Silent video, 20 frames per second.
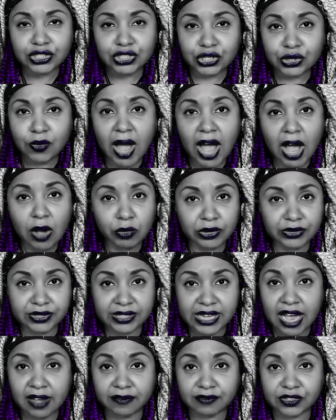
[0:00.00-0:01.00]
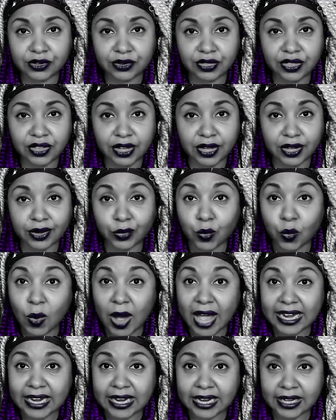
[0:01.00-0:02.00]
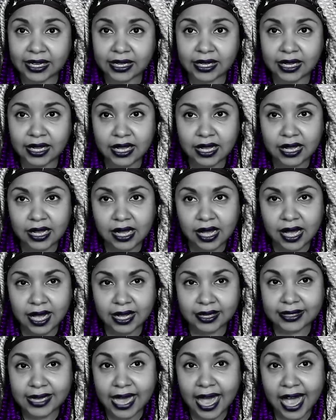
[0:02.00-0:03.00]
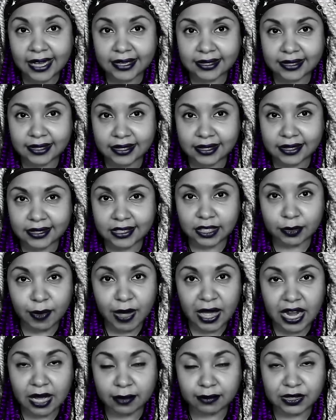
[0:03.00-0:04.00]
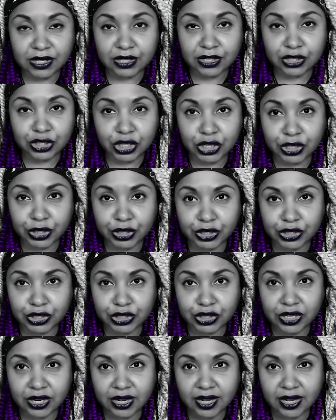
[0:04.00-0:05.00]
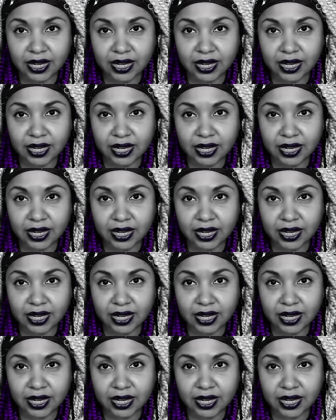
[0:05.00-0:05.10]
Two hours after the wedding, a taxi sped up to the church.